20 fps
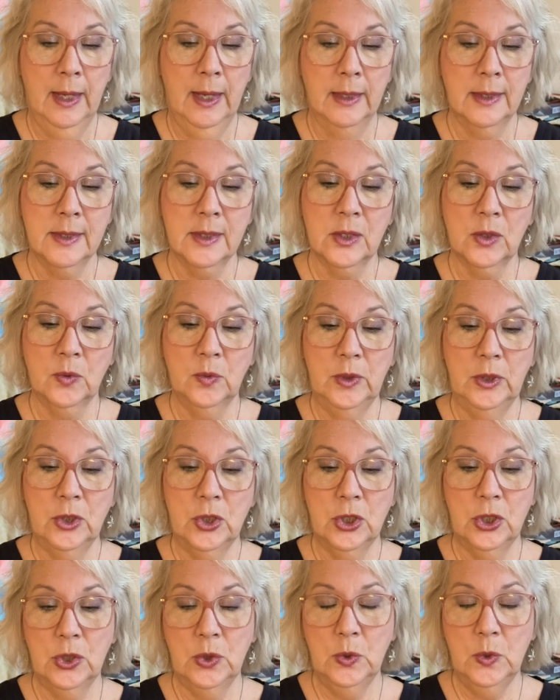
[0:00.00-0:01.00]
so we
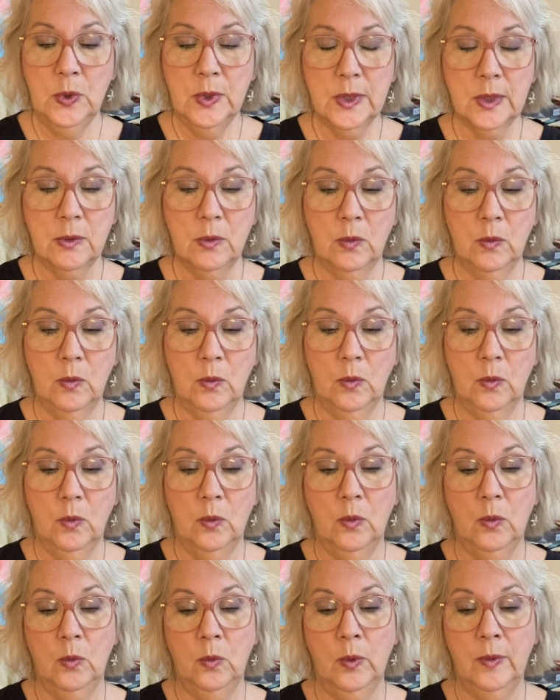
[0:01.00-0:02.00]
choose
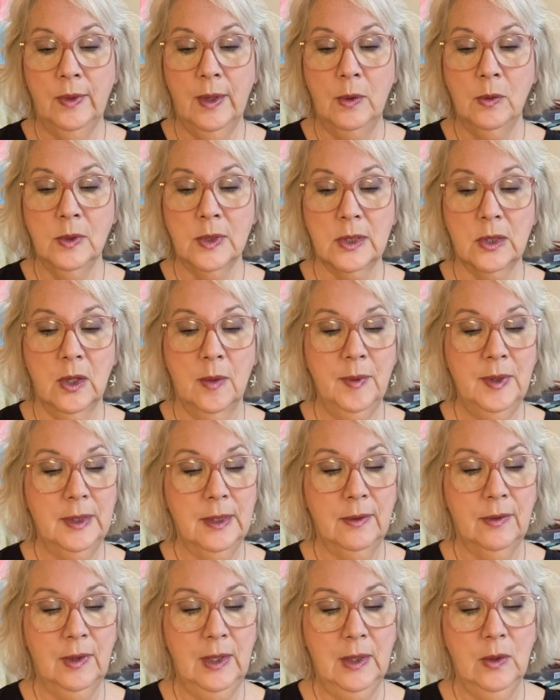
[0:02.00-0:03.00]
without stopping to
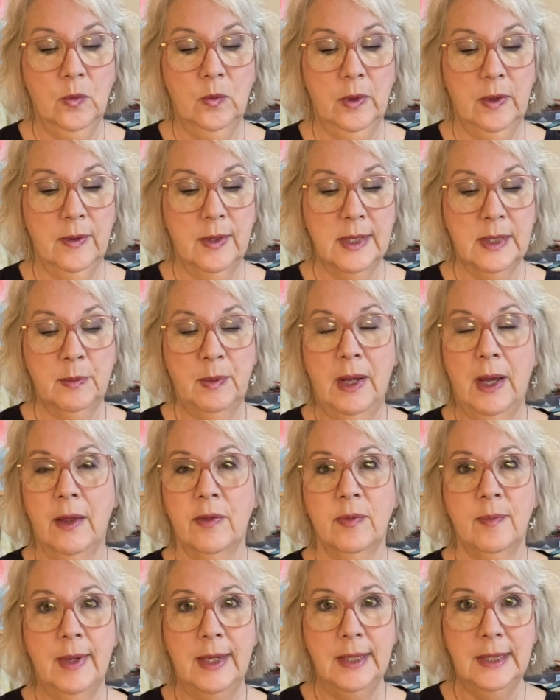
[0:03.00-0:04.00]
think where this path
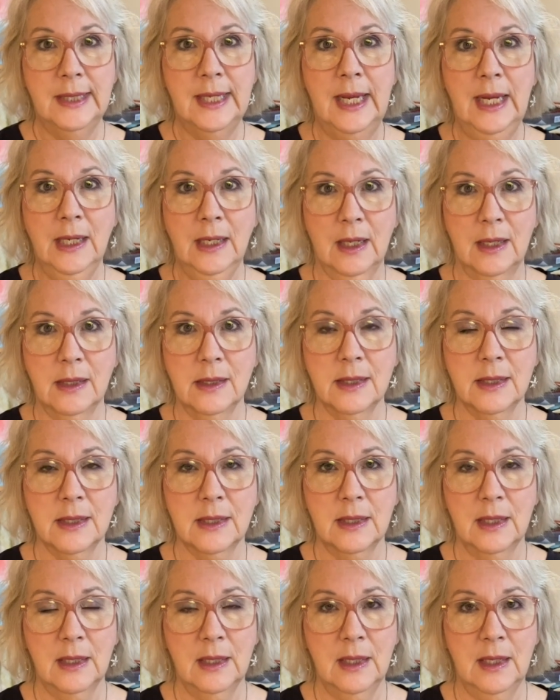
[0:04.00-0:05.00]
might take us.
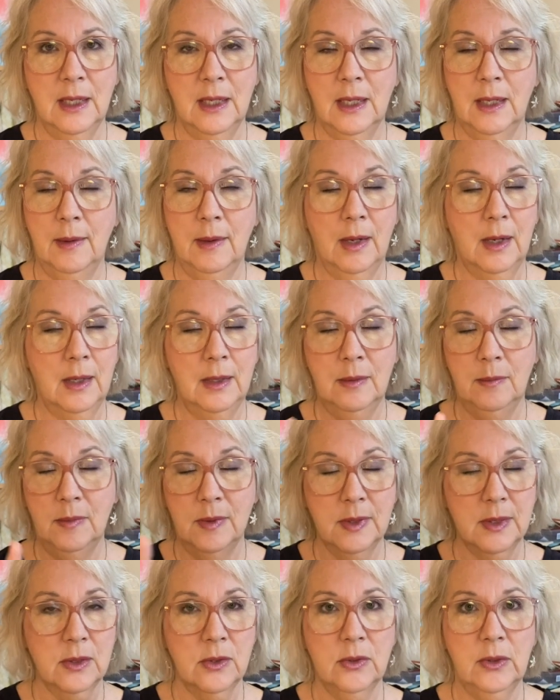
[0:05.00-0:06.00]
And I'm
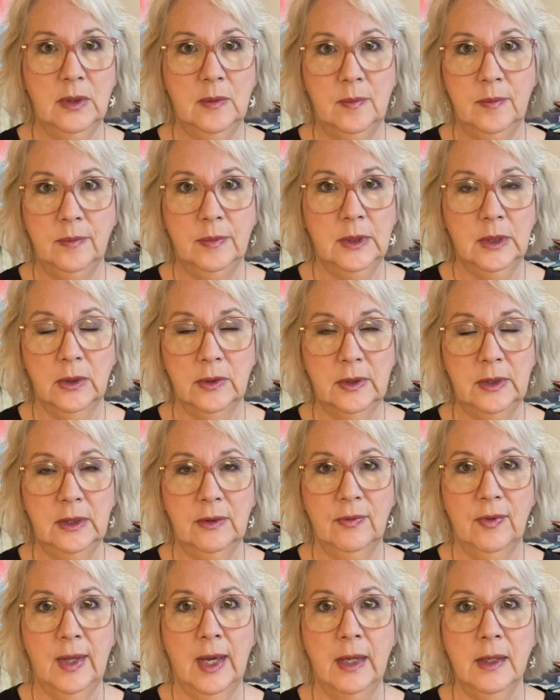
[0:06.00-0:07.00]
certainly guilty
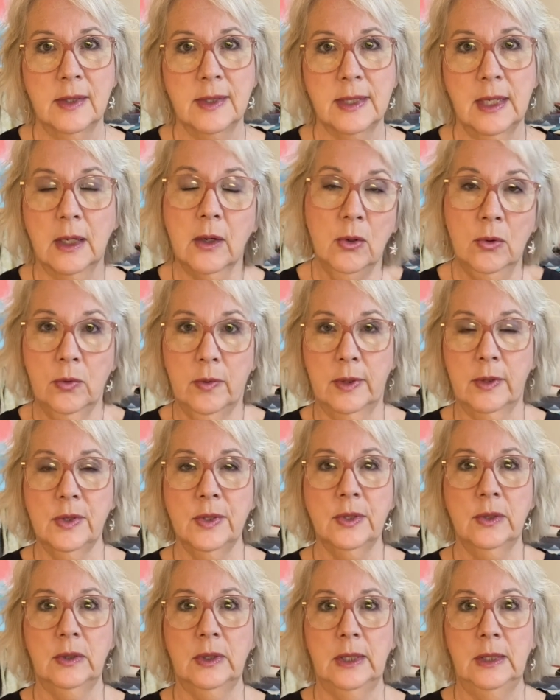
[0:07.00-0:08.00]
of that. It's like, oh, there's
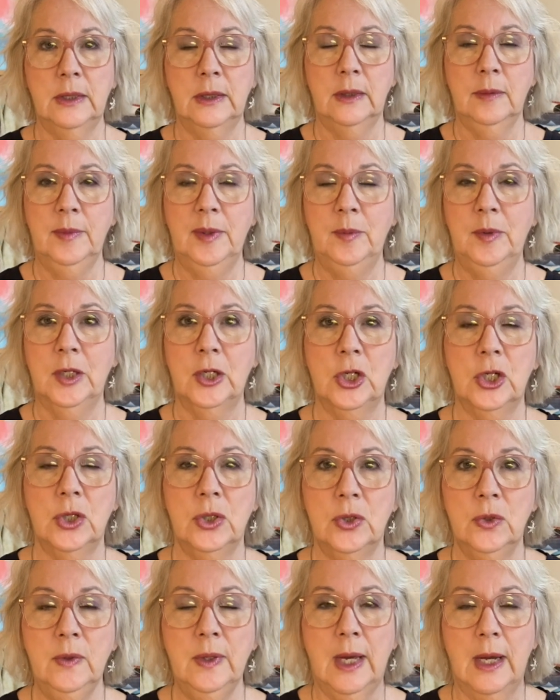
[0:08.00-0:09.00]
a good idea. Maybe I should
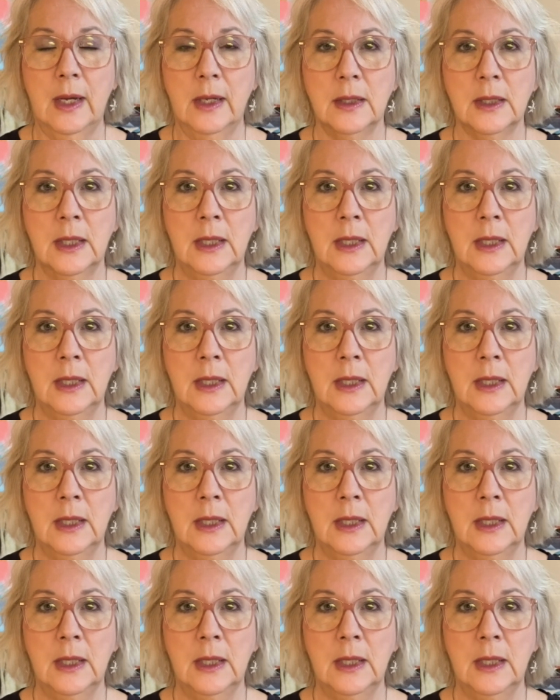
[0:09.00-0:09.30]
do that.